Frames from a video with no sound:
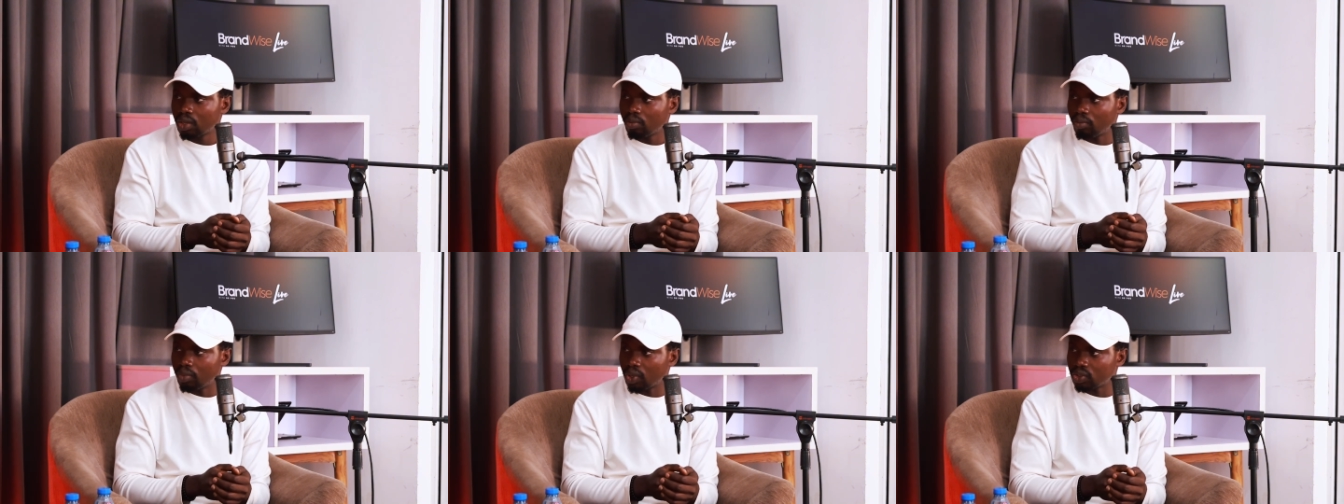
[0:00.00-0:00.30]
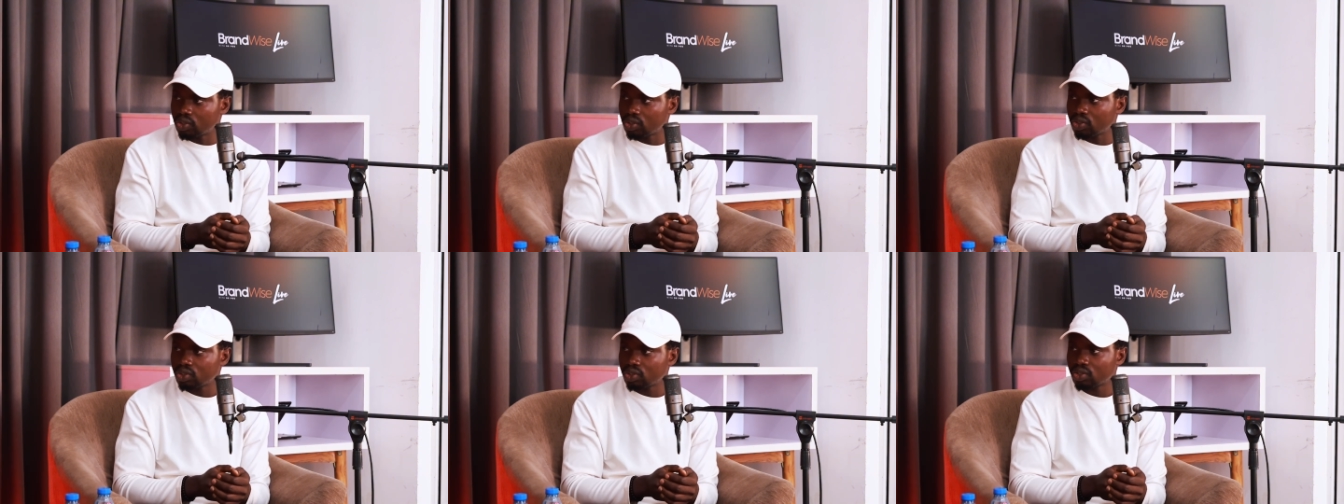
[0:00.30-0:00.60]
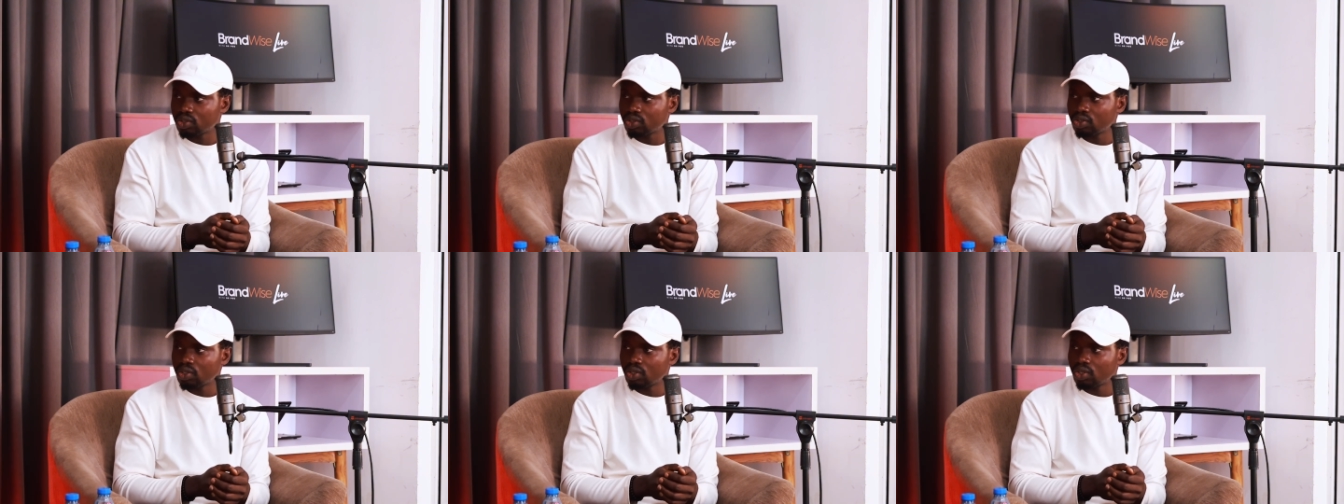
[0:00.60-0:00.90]

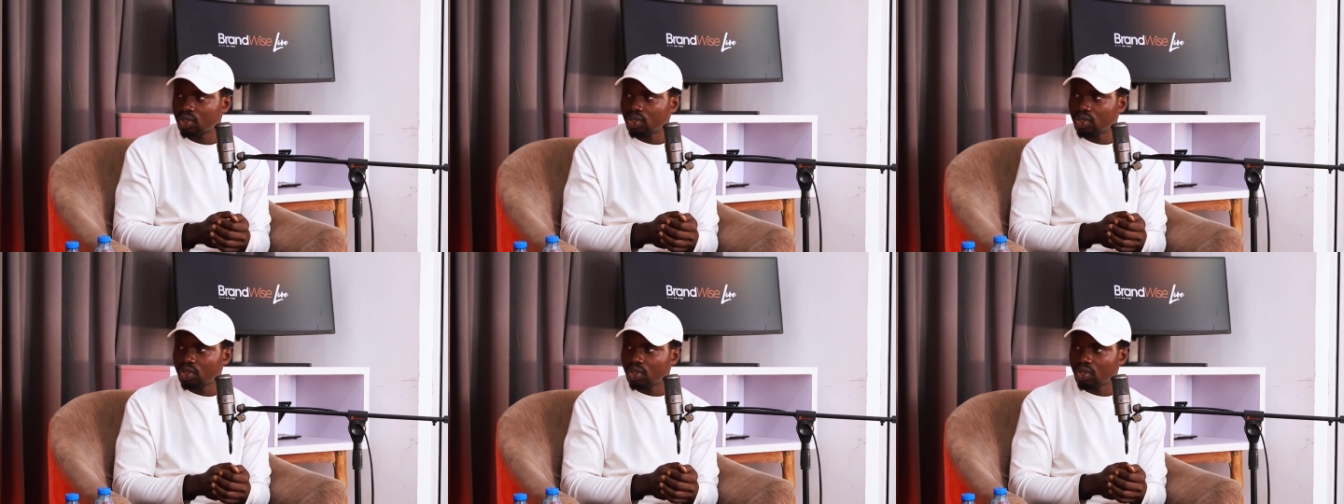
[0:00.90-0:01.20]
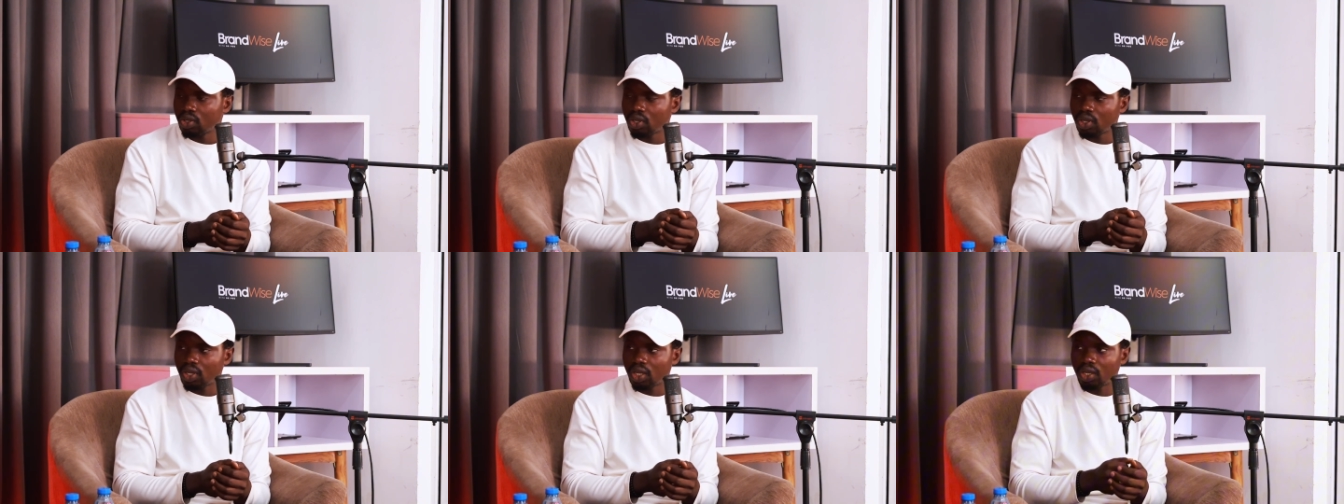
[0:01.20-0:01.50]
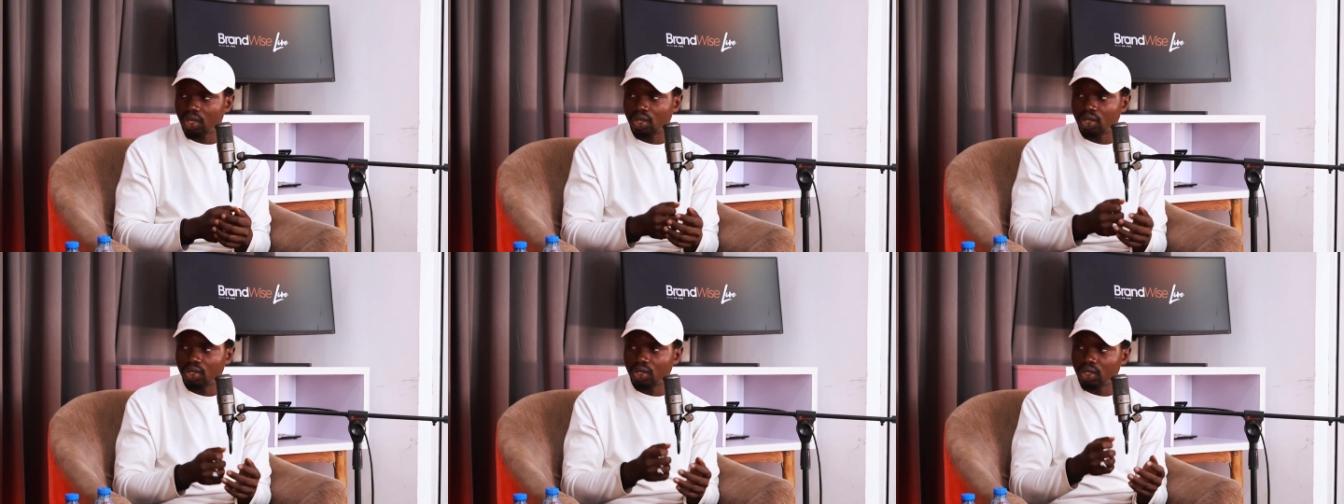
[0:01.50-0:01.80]
But
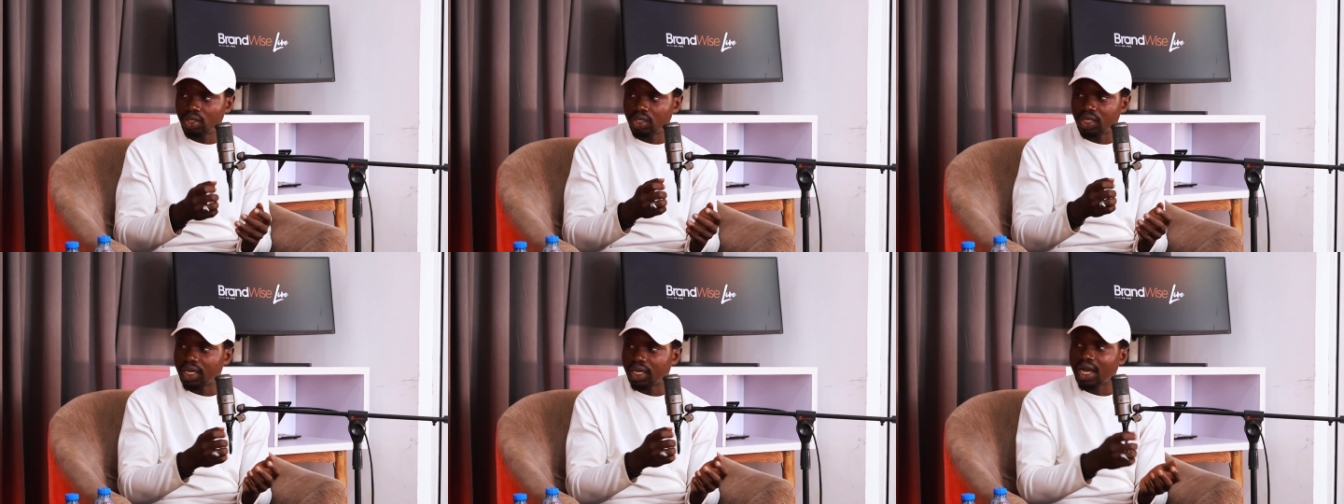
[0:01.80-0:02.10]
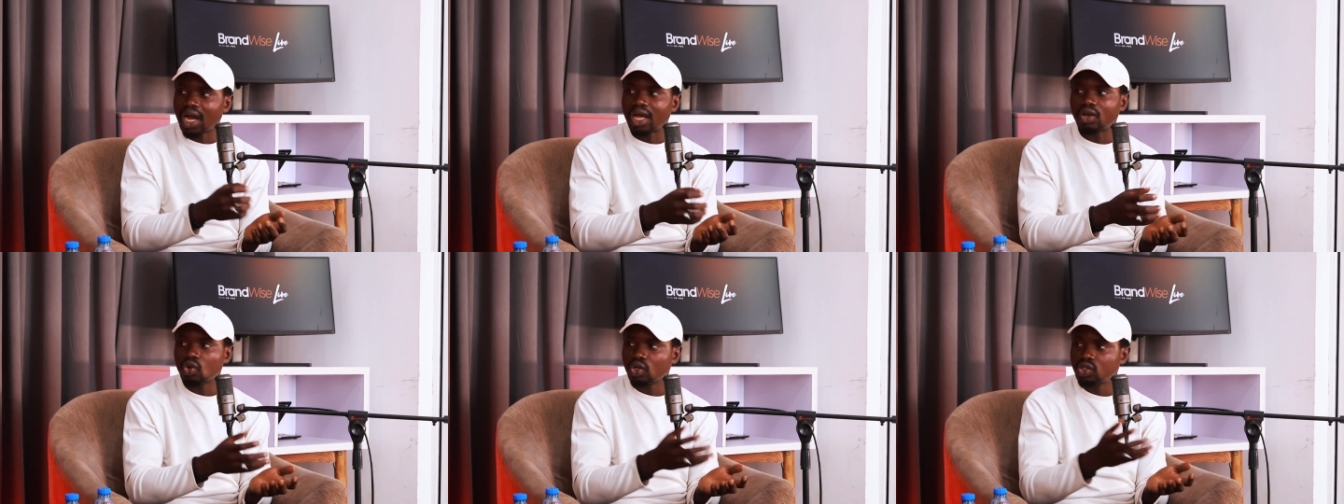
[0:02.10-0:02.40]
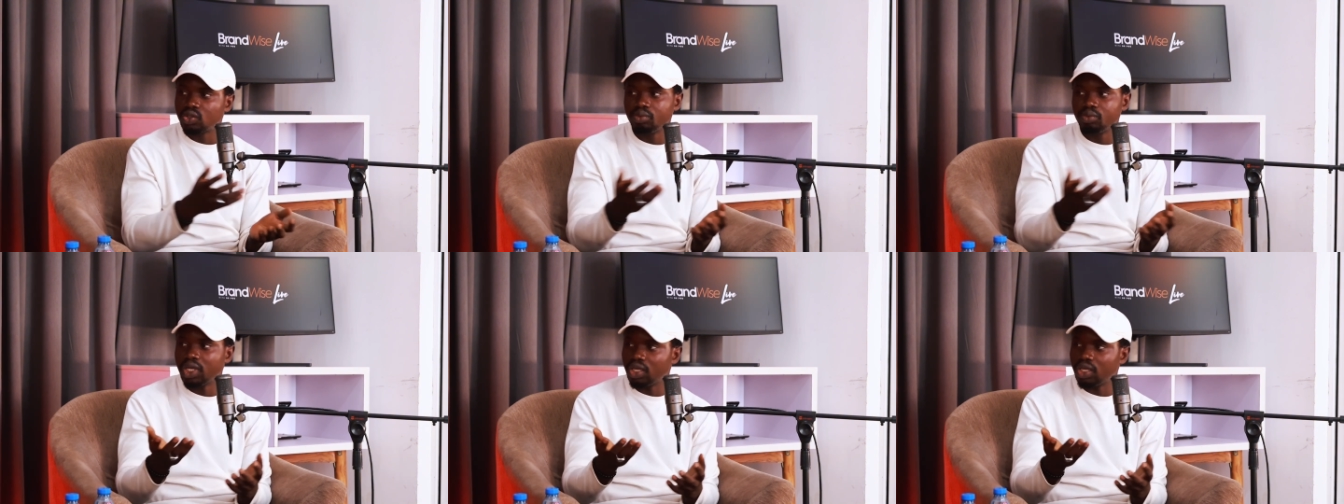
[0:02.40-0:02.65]
they cannot